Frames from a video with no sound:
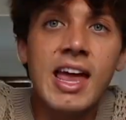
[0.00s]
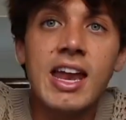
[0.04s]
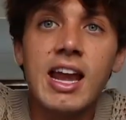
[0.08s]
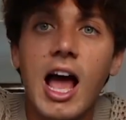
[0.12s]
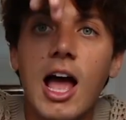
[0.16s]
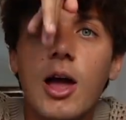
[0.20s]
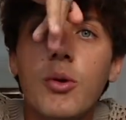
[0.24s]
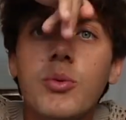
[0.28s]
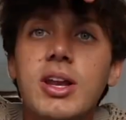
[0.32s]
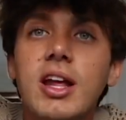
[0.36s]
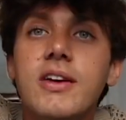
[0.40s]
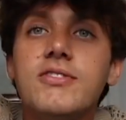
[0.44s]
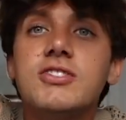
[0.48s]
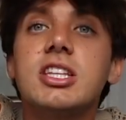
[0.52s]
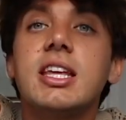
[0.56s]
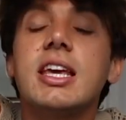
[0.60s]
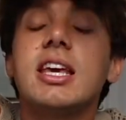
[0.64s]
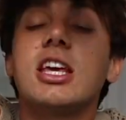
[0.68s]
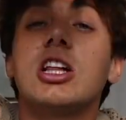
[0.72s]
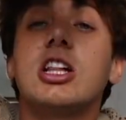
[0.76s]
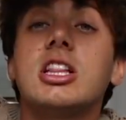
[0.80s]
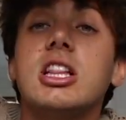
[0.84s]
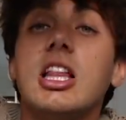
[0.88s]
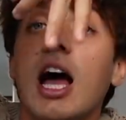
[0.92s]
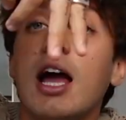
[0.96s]
And I would have to
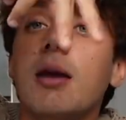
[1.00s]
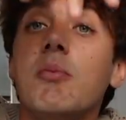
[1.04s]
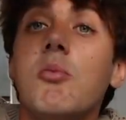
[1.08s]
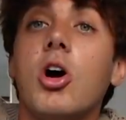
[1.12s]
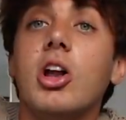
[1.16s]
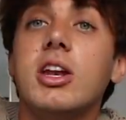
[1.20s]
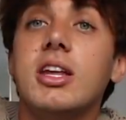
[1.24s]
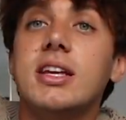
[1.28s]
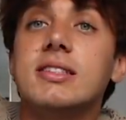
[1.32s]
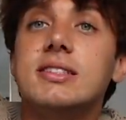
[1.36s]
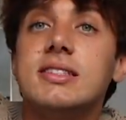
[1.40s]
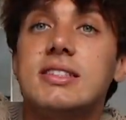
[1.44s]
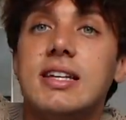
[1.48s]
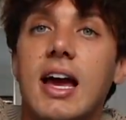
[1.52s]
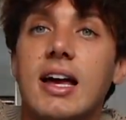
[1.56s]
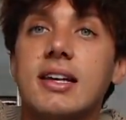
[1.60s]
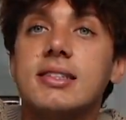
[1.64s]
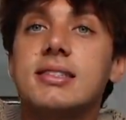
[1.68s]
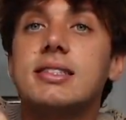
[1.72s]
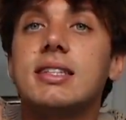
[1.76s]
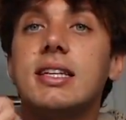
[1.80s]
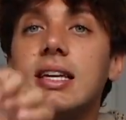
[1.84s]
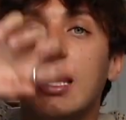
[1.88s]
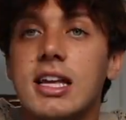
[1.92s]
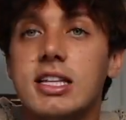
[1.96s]
like climb on his
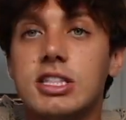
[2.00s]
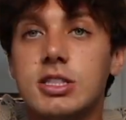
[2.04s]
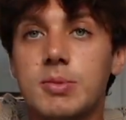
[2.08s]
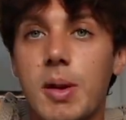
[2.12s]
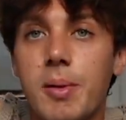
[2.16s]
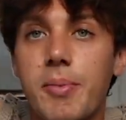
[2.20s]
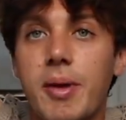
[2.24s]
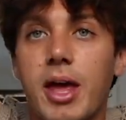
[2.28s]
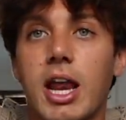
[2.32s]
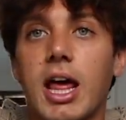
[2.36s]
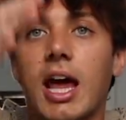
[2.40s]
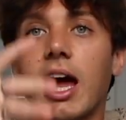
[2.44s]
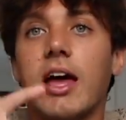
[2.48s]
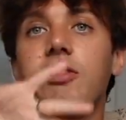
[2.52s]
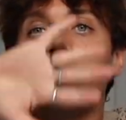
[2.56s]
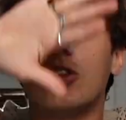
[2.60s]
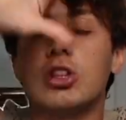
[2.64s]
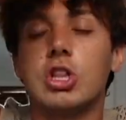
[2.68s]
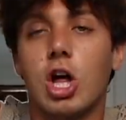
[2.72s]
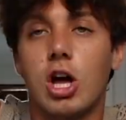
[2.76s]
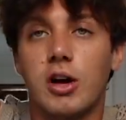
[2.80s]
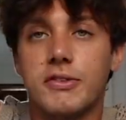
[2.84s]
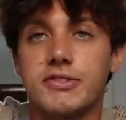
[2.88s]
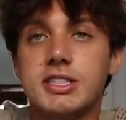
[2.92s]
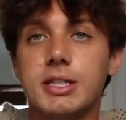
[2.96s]
desk to get to my bed. I had the
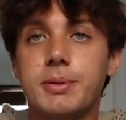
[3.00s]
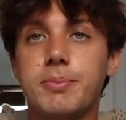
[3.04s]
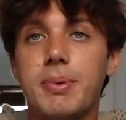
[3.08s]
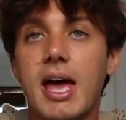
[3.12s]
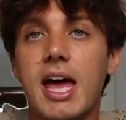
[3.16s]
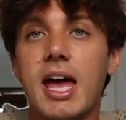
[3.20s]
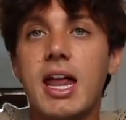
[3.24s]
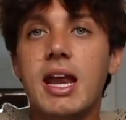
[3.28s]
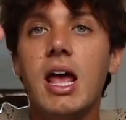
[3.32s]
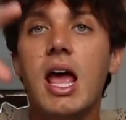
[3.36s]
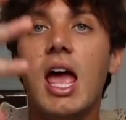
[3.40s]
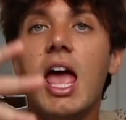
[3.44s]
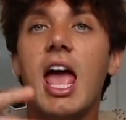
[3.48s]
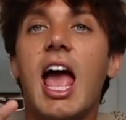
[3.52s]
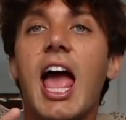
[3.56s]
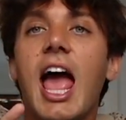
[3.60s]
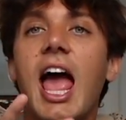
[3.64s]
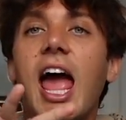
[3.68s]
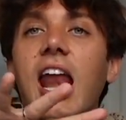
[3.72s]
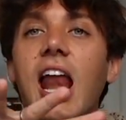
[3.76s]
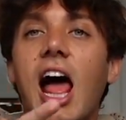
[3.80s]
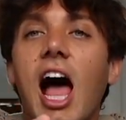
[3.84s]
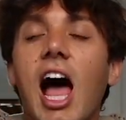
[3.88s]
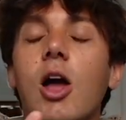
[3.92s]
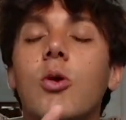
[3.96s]
lofted bed
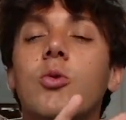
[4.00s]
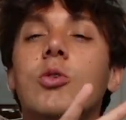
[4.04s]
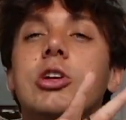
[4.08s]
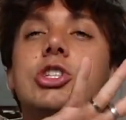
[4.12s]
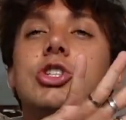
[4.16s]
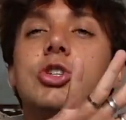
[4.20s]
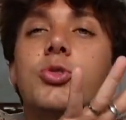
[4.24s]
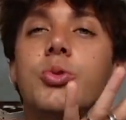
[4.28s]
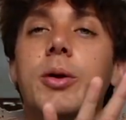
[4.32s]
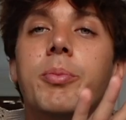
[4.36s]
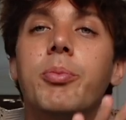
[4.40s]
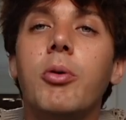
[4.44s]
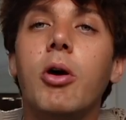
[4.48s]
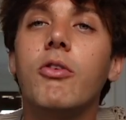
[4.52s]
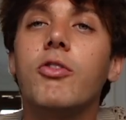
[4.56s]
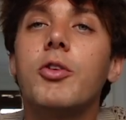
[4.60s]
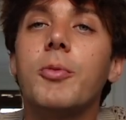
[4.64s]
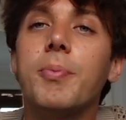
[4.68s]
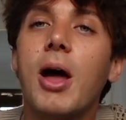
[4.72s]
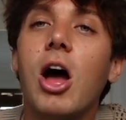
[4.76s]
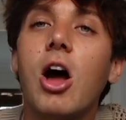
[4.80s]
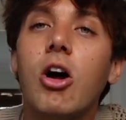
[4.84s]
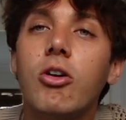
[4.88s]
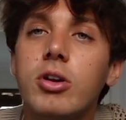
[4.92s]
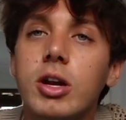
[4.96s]
and I would trip over
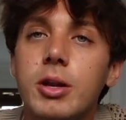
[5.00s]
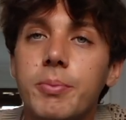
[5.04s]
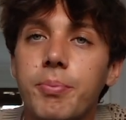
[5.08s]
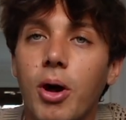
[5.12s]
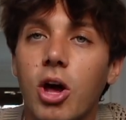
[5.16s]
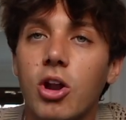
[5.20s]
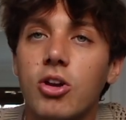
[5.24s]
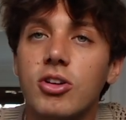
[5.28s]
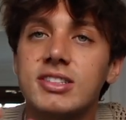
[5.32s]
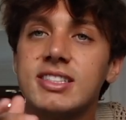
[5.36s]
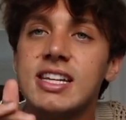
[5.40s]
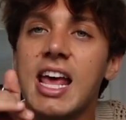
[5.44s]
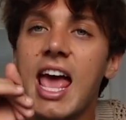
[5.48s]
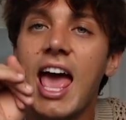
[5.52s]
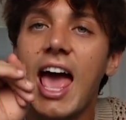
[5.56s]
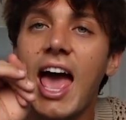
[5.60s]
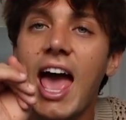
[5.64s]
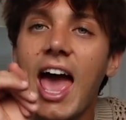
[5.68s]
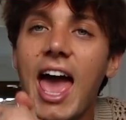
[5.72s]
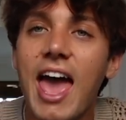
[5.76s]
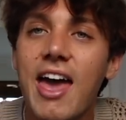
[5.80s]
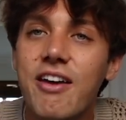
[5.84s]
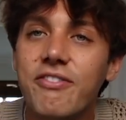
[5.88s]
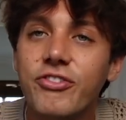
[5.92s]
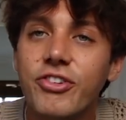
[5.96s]
Powerade bottles
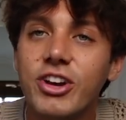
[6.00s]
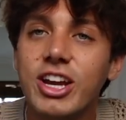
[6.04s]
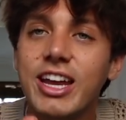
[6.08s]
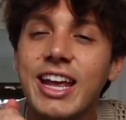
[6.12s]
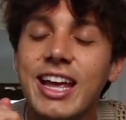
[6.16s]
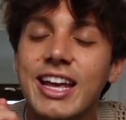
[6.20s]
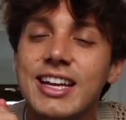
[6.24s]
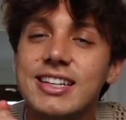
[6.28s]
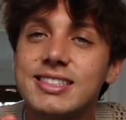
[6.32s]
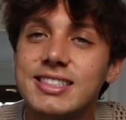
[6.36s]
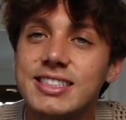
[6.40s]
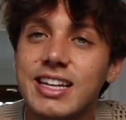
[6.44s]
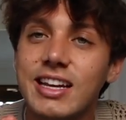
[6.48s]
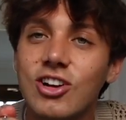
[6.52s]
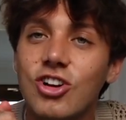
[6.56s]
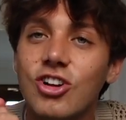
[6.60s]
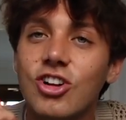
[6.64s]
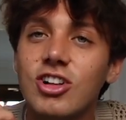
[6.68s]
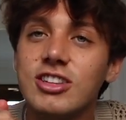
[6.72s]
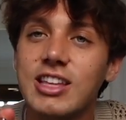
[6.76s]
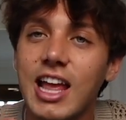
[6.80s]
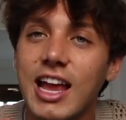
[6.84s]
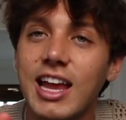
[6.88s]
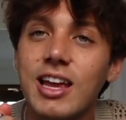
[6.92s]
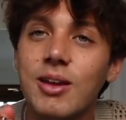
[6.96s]
every
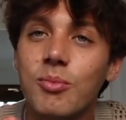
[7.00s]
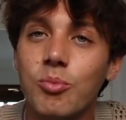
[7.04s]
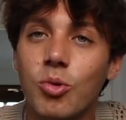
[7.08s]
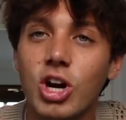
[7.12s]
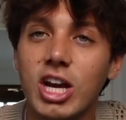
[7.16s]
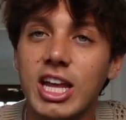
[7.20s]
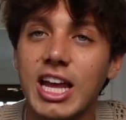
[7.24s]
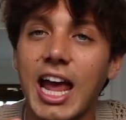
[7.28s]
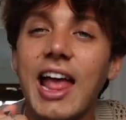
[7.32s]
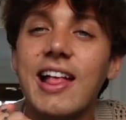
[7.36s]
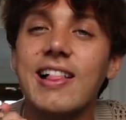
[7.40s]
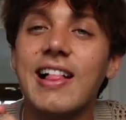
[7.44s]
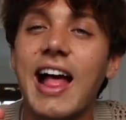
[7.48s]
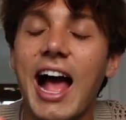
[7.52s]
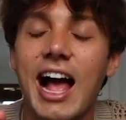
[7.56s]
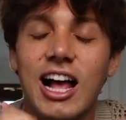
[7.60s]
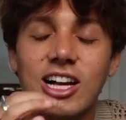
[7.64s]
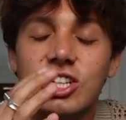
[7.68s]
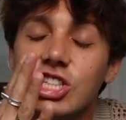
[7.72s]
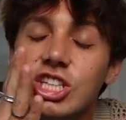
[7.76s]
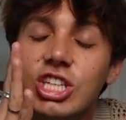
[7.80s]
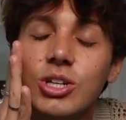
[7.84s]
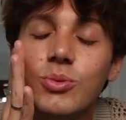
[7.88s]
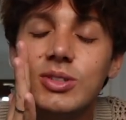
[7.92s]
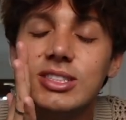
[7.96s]
single night and morning. It
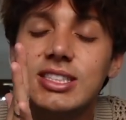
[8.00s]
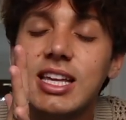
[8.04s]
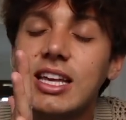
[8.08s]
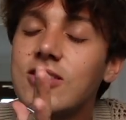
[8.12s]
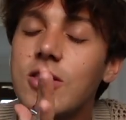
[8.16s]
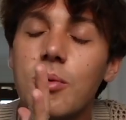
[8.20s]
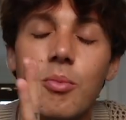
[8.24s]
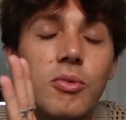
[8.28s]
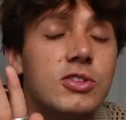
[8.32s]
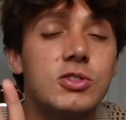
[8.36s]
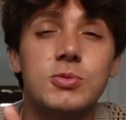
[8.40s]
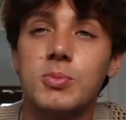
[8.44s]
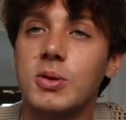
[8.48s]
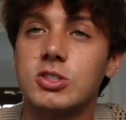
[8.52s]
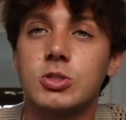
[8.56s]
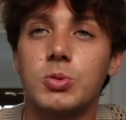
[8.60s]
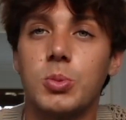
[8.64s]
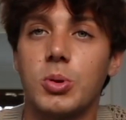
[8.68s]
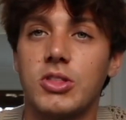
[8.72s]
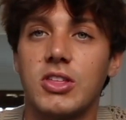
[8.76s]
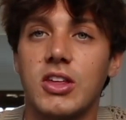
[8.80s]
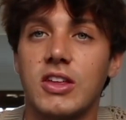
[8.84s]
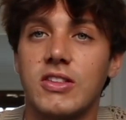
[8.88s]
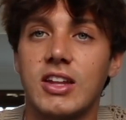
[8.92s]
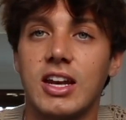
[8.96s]
actually was like the most
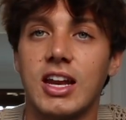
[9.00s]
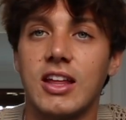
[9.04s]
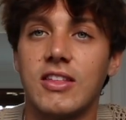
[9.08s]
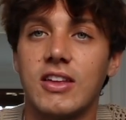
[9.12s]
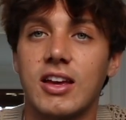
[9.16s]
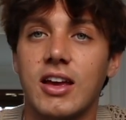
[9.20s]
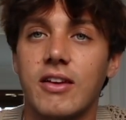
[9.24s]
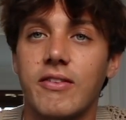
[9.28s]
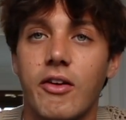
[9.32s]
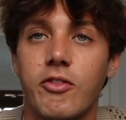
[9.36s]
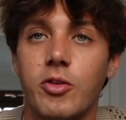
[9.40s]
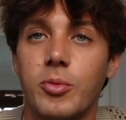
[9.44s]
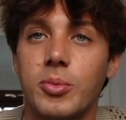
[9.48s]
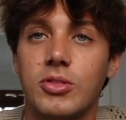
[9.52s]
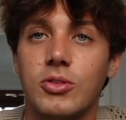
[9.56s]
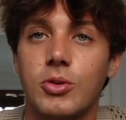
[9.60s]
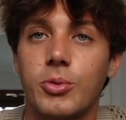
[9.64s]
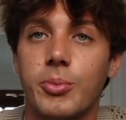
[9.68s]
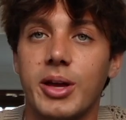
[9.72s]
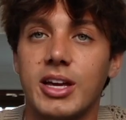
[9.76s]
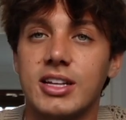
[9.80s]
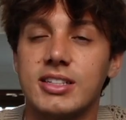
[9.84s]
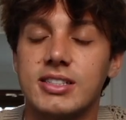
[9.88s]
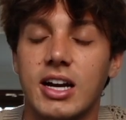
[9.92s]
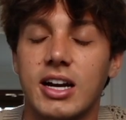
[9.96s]
miserable thing that I think I've ever been through in
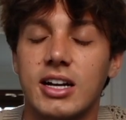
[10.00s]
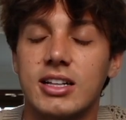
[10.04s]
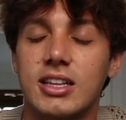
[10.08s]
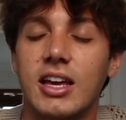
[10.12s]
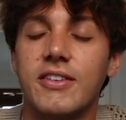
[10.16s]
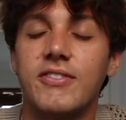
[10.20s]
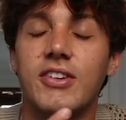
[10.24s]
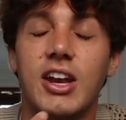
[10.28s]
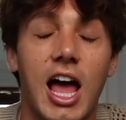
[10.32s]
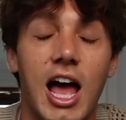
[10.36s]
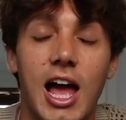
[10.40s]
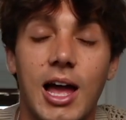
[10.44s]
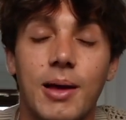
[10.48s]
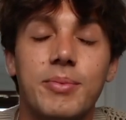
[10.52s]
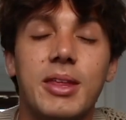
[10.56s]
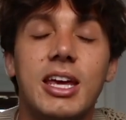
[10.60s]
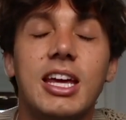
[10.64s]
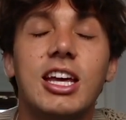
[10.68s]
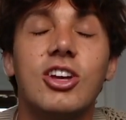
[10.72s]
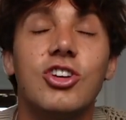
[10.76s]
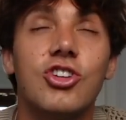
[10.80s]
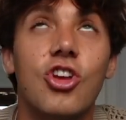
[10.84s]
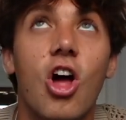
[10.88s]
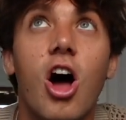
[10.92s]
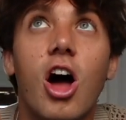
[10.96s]
my entire life. And I'm
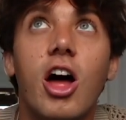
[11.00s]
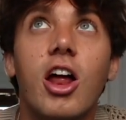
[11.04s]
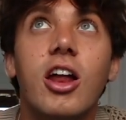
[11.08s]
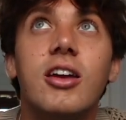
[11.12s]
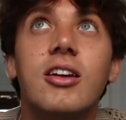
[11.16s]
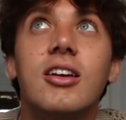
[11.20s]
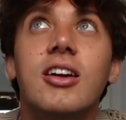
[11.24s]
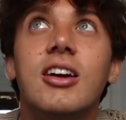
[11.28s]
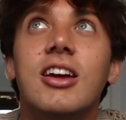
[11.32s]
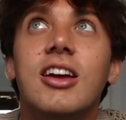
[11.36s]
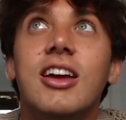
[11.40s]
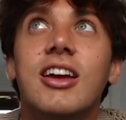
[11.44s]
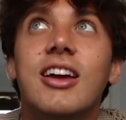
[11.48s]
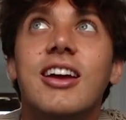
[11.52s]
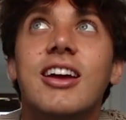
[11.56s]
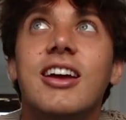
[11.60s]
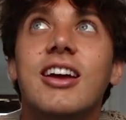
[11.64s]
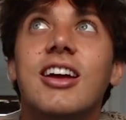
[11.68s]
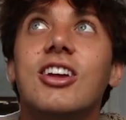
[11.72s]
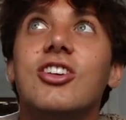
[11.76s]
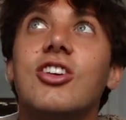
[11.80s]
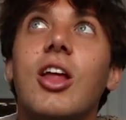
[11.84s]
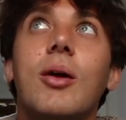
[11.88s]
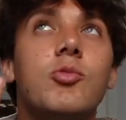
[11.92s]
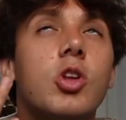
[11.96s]
like
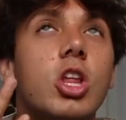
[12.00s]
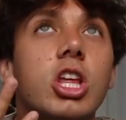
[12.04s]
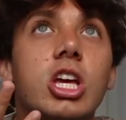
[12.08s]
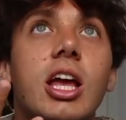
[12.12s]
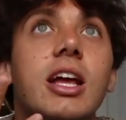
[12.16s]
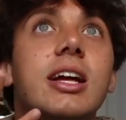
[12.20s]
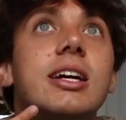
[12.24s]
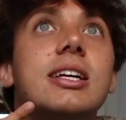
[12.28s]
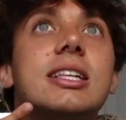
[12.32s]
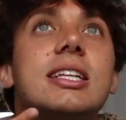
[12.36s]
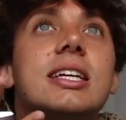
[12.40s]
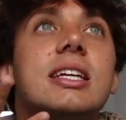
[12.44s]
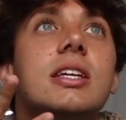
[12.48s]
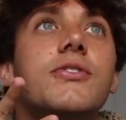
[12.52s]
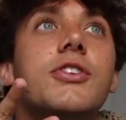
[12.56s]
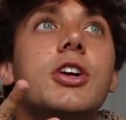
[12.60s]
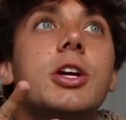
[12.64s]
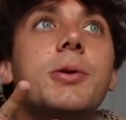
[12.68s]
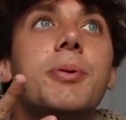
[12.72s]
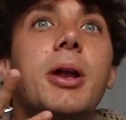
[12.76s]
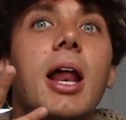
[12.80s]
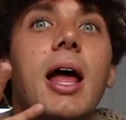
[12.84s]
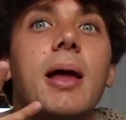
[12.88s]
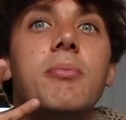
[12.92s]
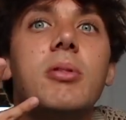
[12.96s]
I'm like a clean freak,
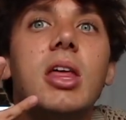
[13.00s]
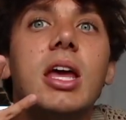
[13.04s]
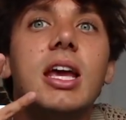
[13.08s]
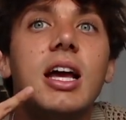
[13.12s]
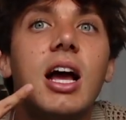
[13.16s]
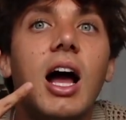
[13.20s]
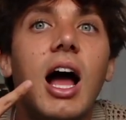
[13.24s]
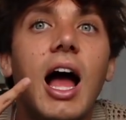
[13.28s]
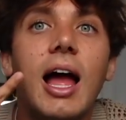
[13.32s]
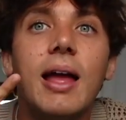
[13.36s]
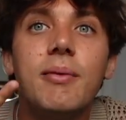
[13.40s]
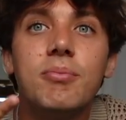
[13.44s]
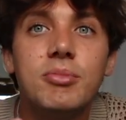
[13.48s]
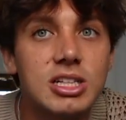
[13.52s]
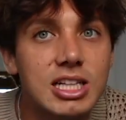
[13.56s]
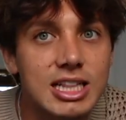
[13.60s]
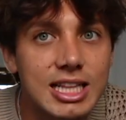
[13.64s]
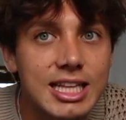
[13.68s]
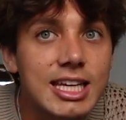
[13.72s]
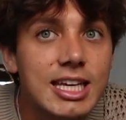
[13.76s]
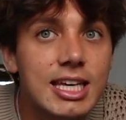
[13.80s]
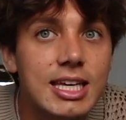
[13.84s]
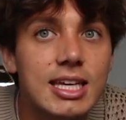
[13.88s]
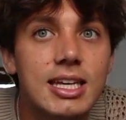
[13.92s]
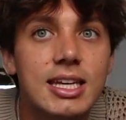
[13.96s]
but I'm
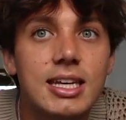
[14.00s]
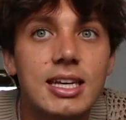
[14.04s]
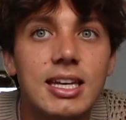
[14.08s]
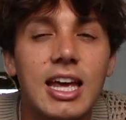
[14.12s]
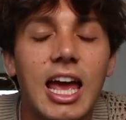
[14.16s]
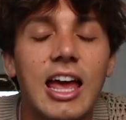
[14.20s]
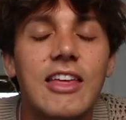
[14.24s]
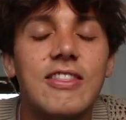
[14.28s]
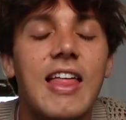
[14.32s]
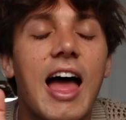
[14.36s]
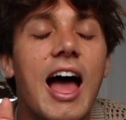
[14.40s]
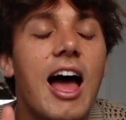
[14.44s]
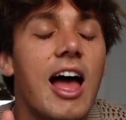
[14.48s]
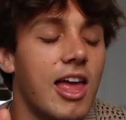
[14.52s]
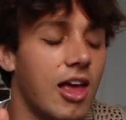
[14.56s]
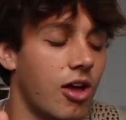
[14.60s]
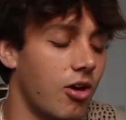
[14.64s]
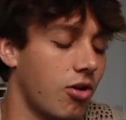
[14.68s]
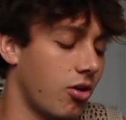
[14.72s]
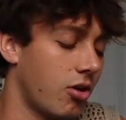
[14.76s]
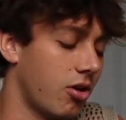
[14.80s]
clean. And that,